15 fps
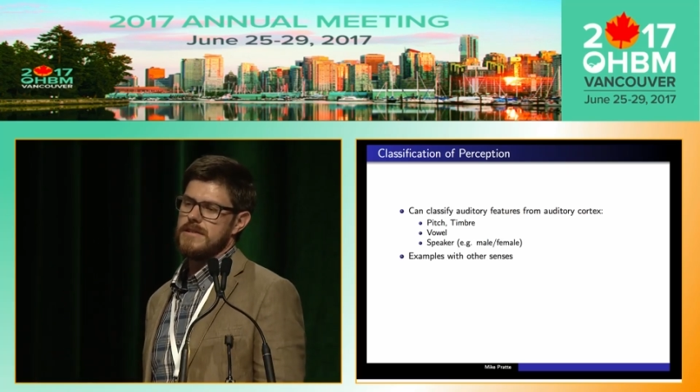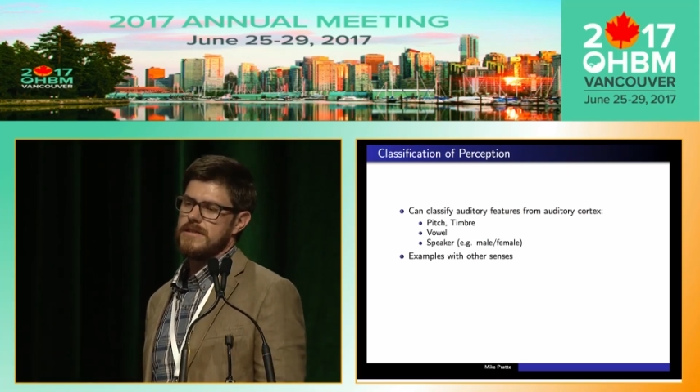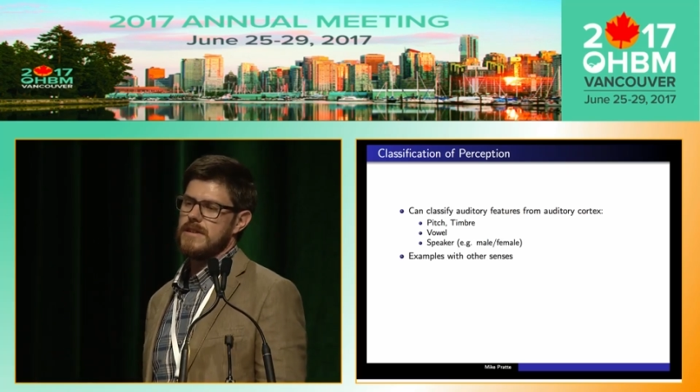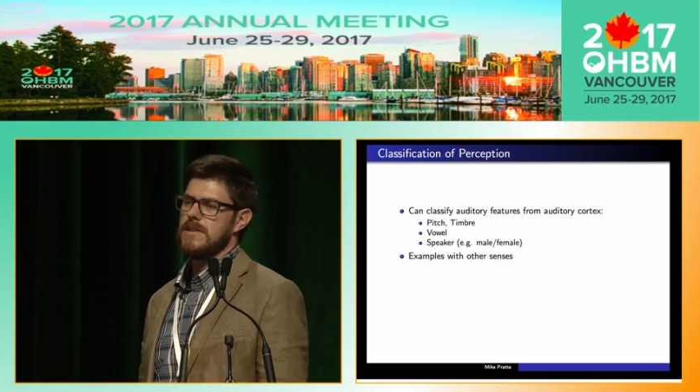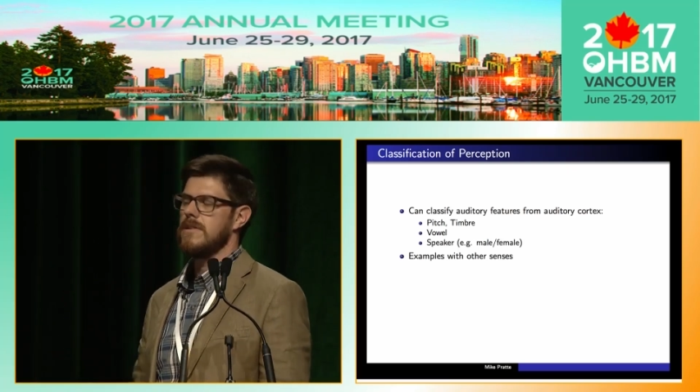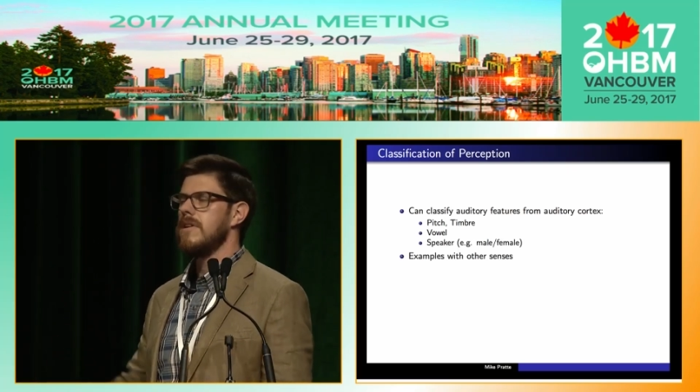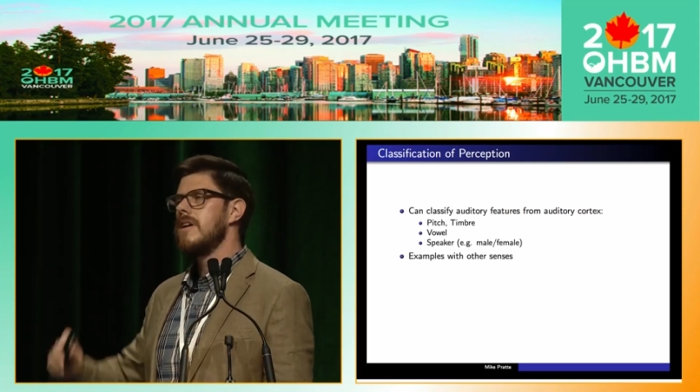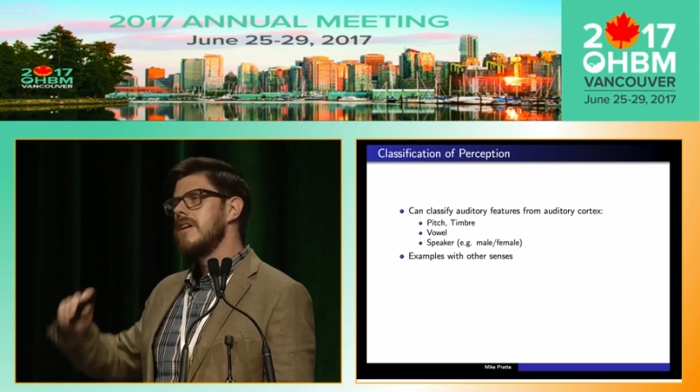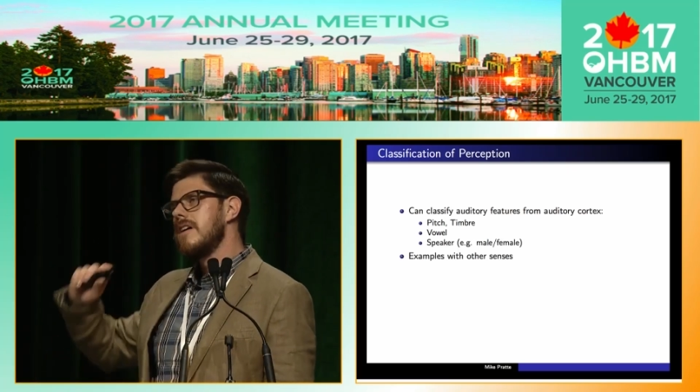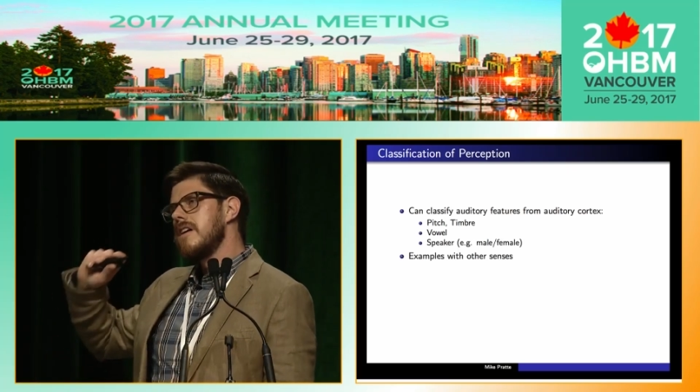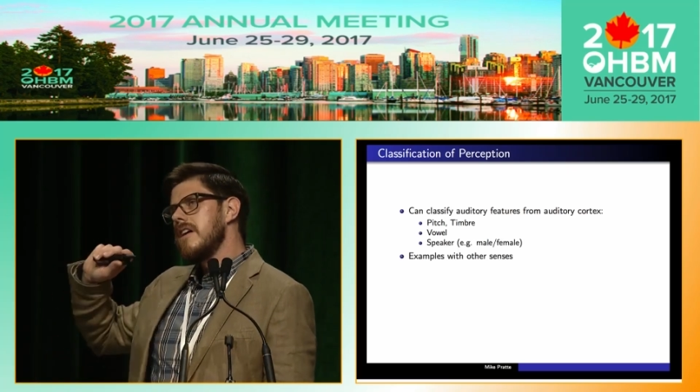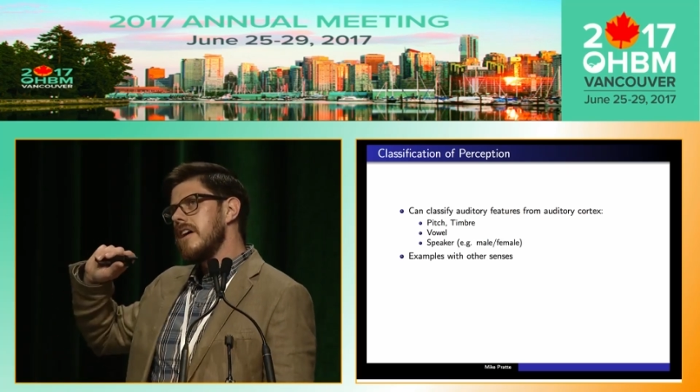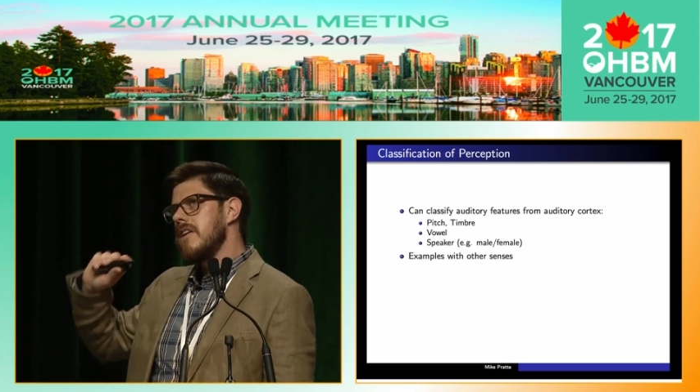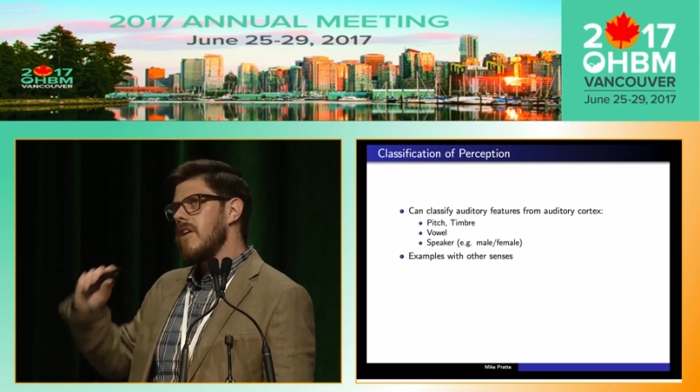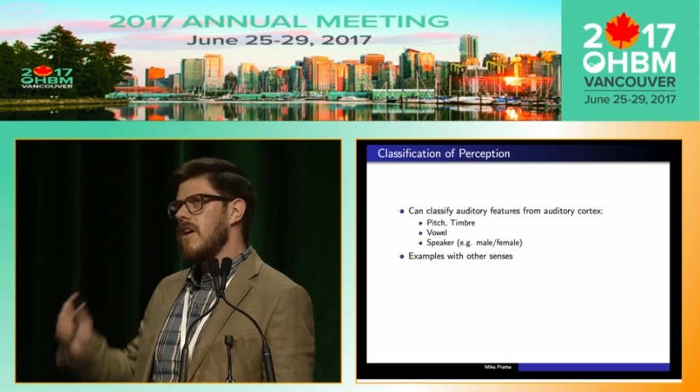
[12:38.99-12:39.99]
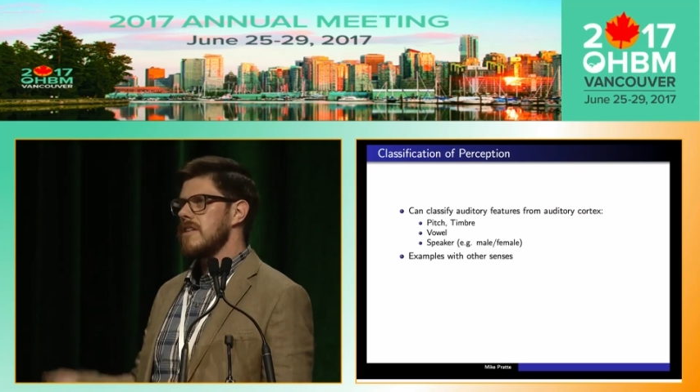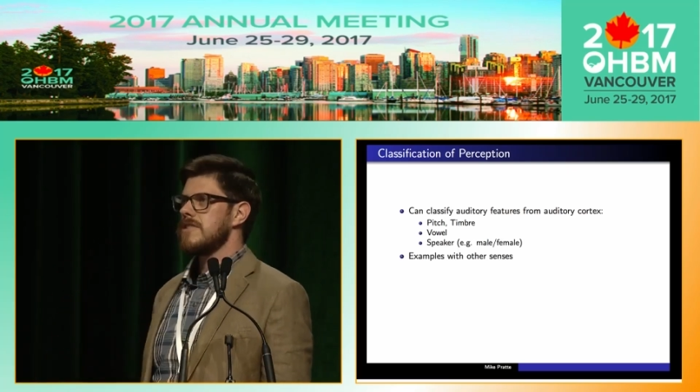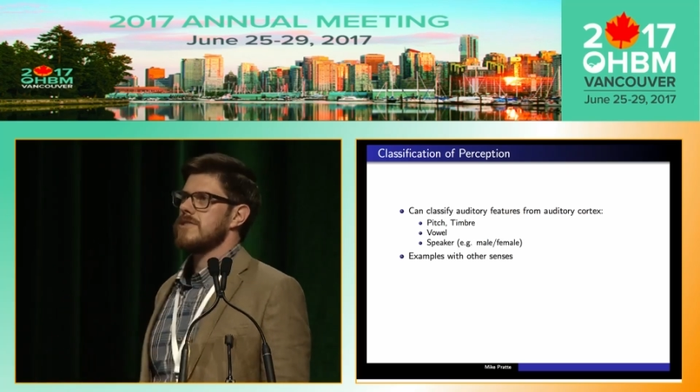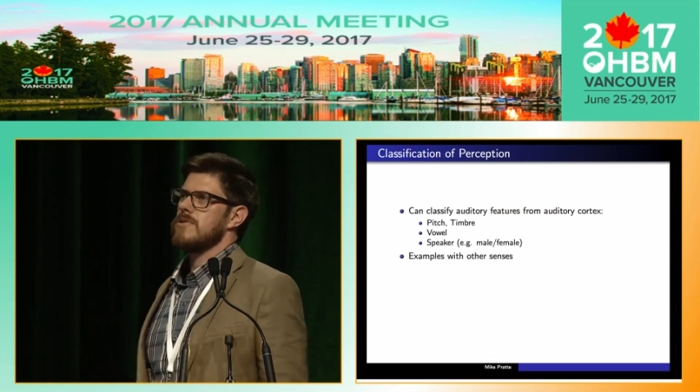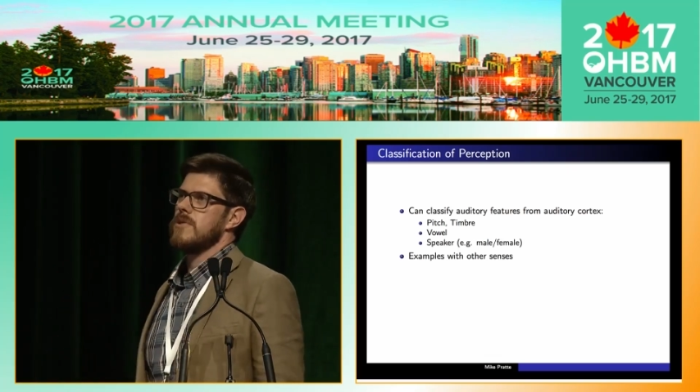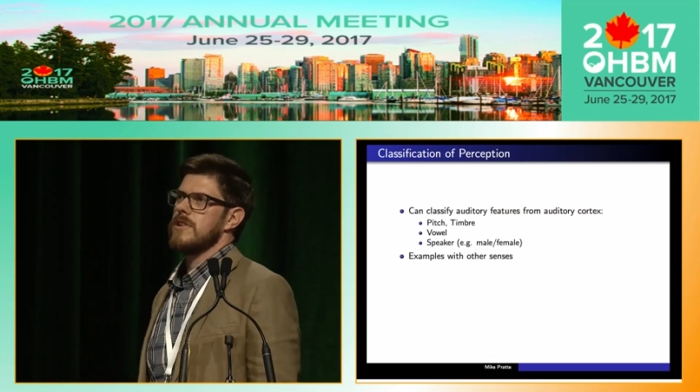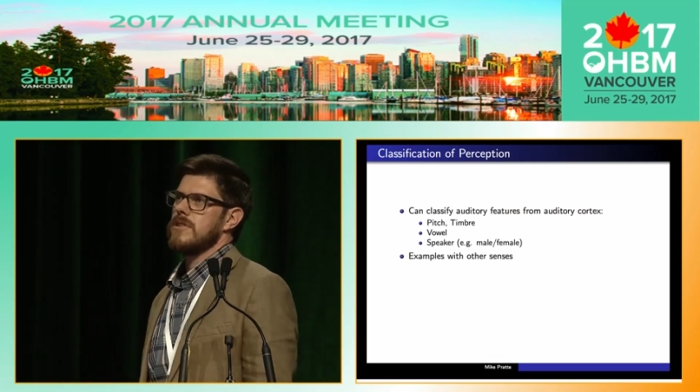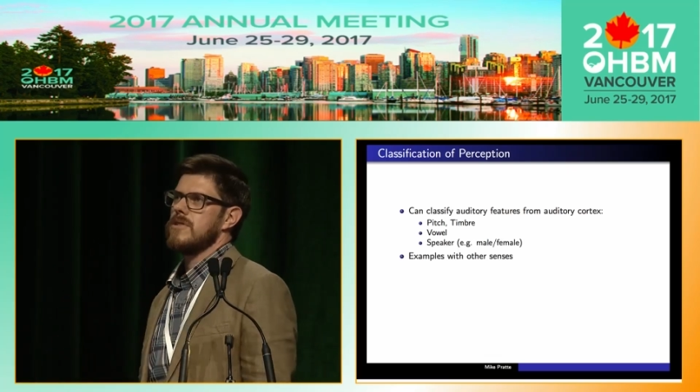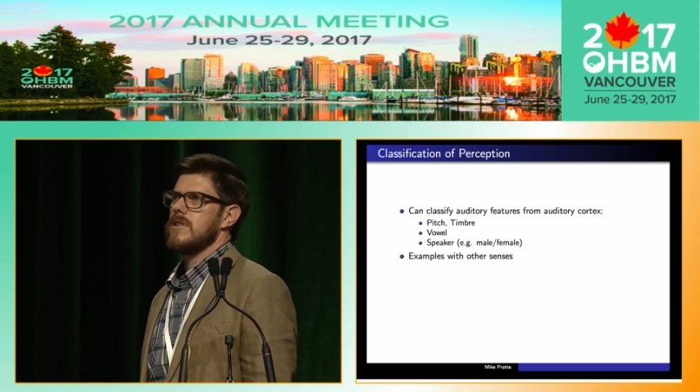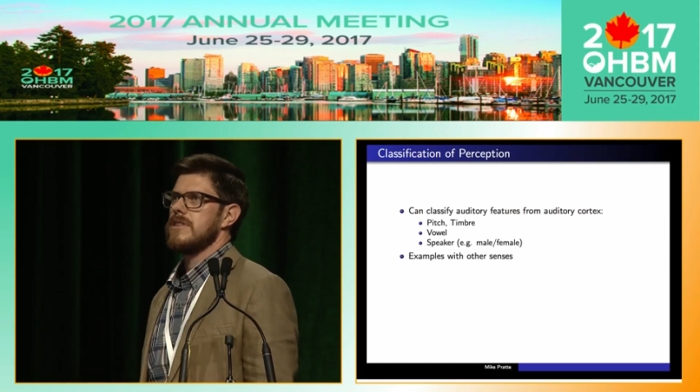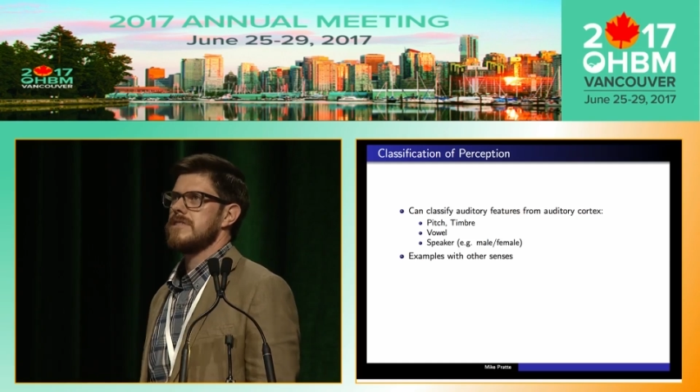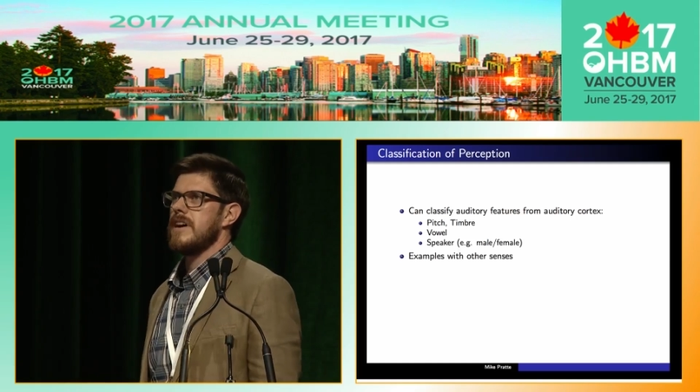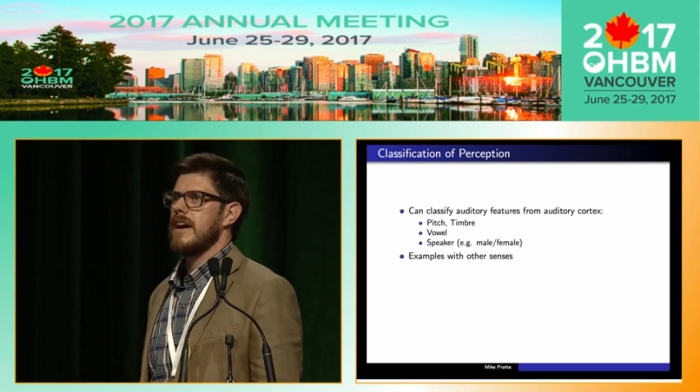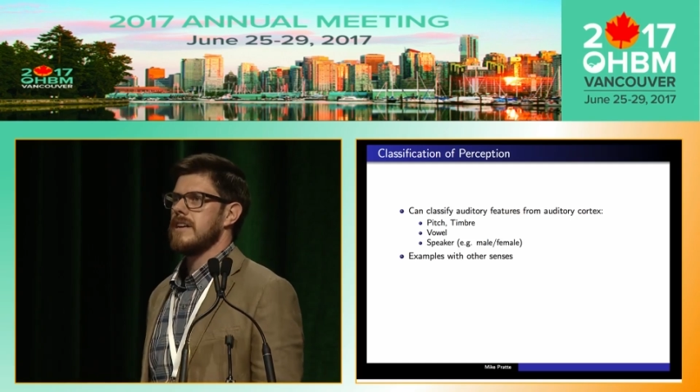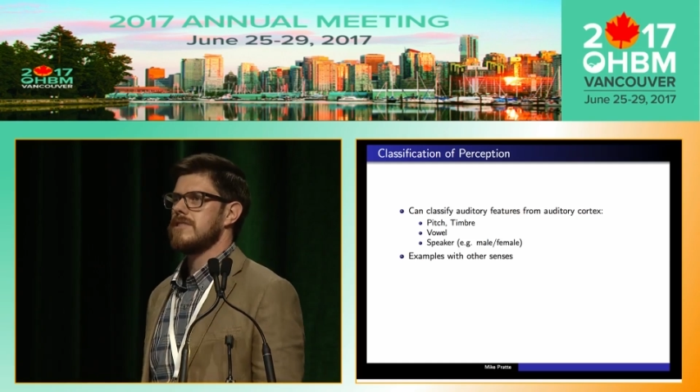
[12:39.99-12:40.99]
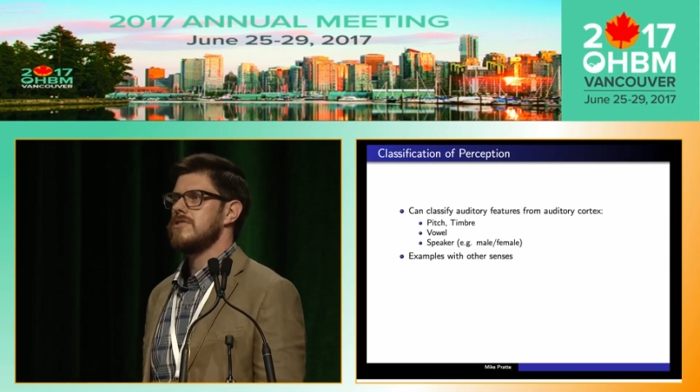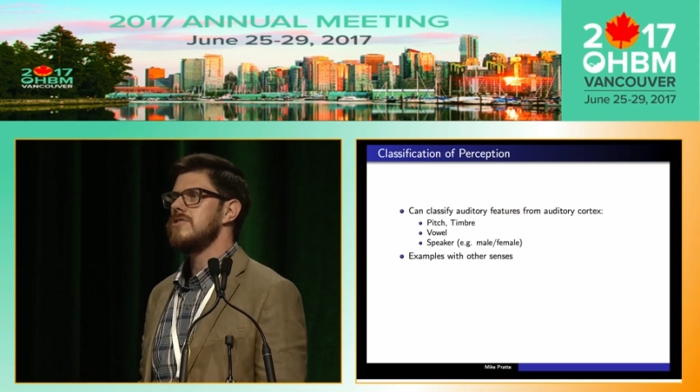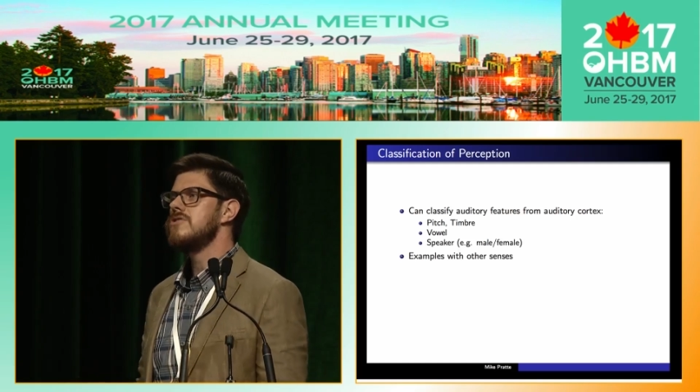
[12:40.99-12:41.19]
So in auditory cortex,